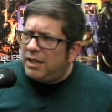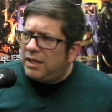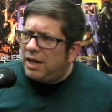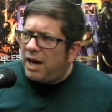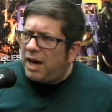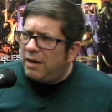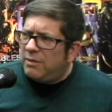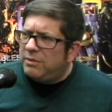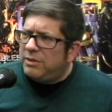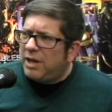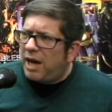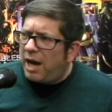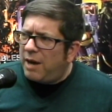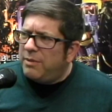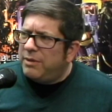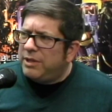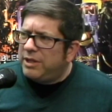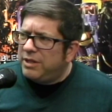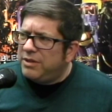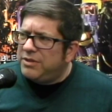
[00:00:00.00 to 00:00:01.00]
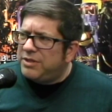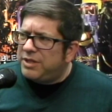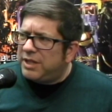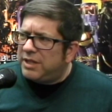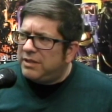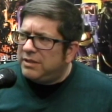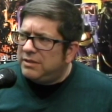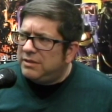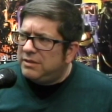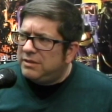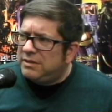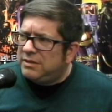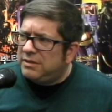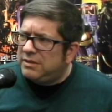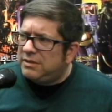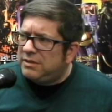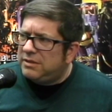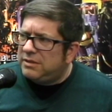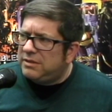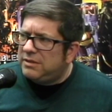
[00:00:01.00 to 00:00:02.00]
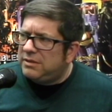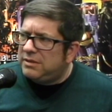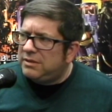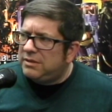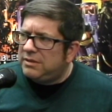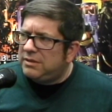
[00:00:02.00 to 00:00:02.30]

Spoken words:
said he was a clone. We don't need to get,